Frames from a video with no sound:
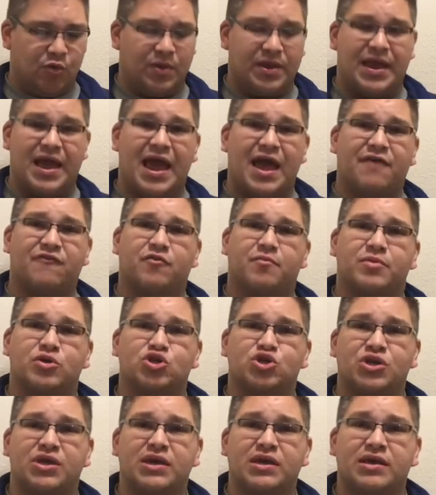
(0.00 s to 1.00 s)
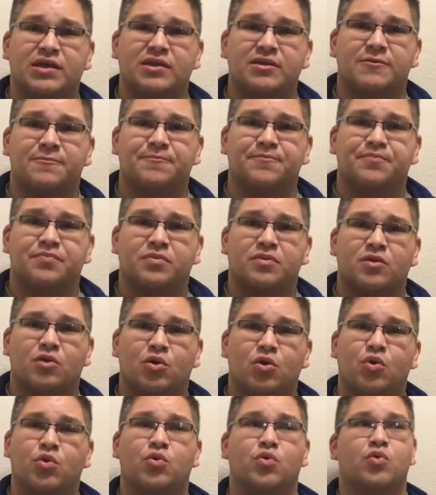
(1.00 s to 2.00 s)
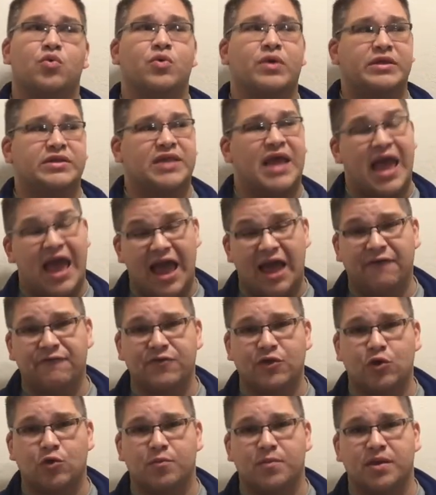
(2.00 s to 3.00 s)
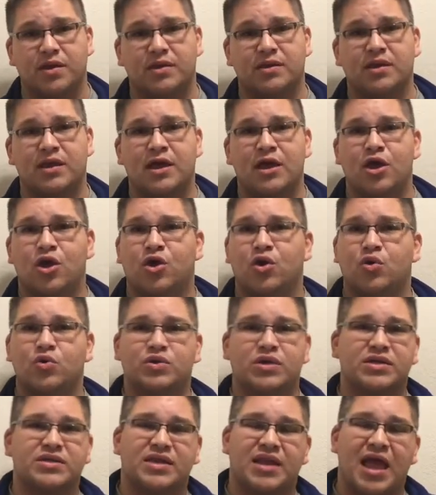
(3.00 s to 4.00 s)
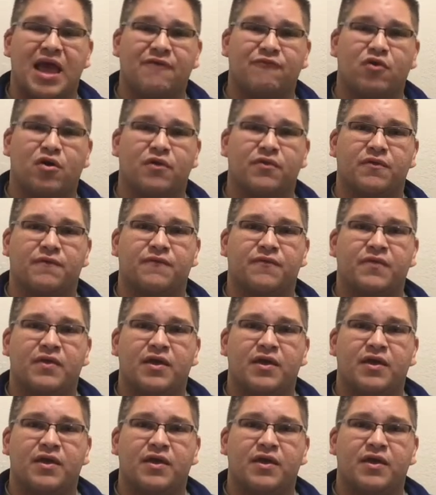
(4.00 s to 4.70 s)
We have a machine who is half human, who doesn't have all